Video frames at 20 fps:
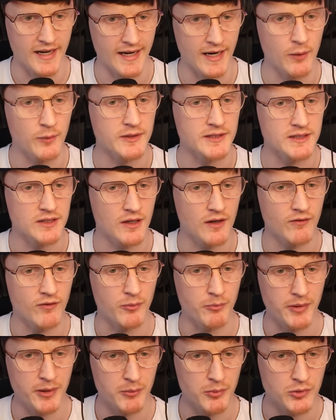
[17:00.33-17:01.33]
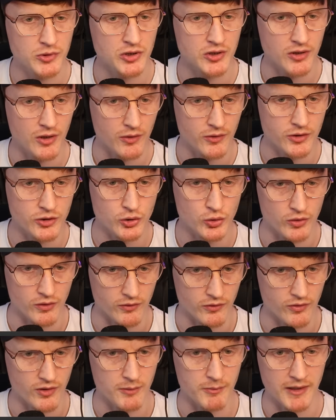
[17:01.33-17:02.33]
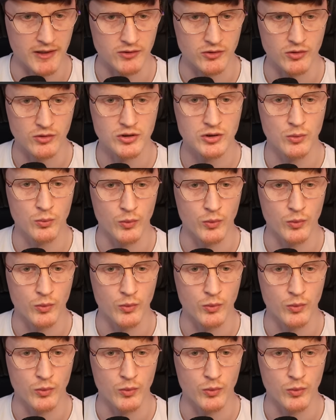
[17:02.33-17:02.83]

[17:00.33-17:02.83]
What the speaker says: and now it's time for people to know the truth about Dr.